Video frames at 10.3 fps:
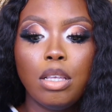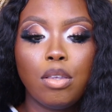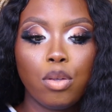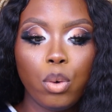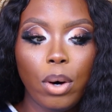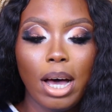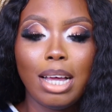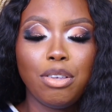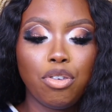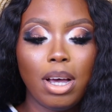So
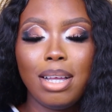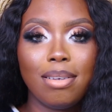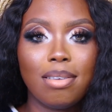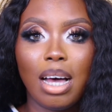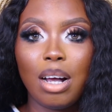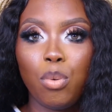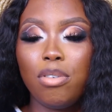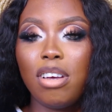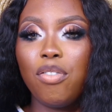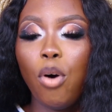I tried this hack,
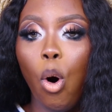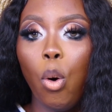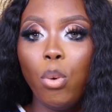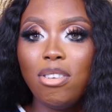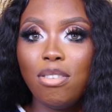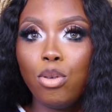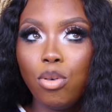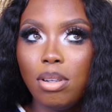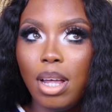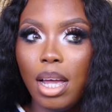which I've always
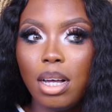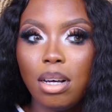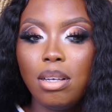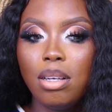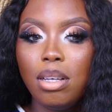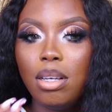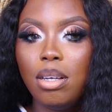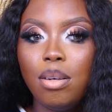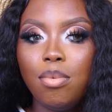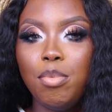known, like
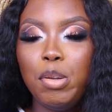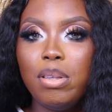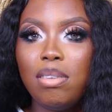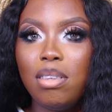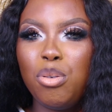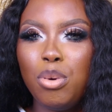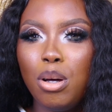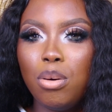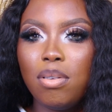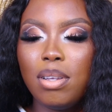maybe since
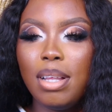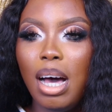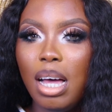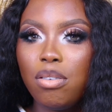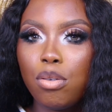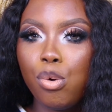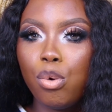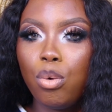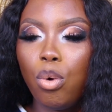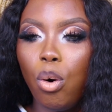when I was in high
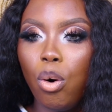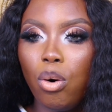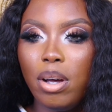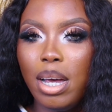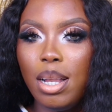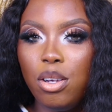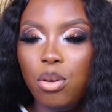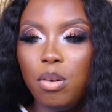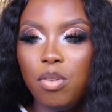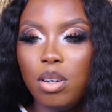school or early
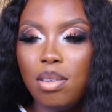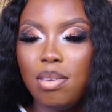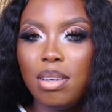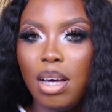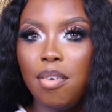university.